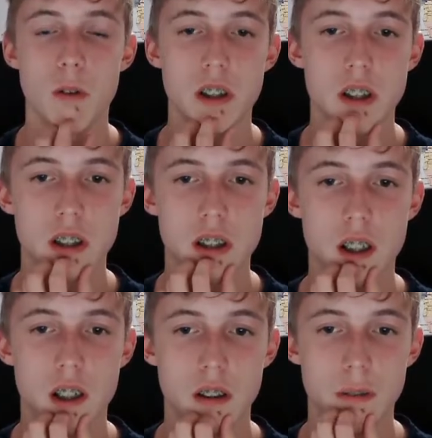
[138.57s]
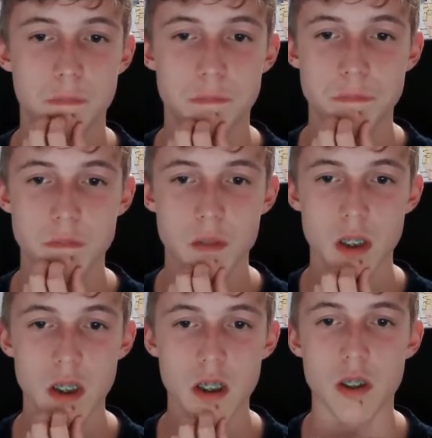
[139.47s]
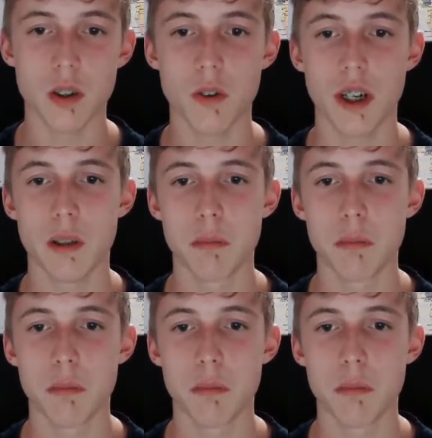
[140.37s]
which is not great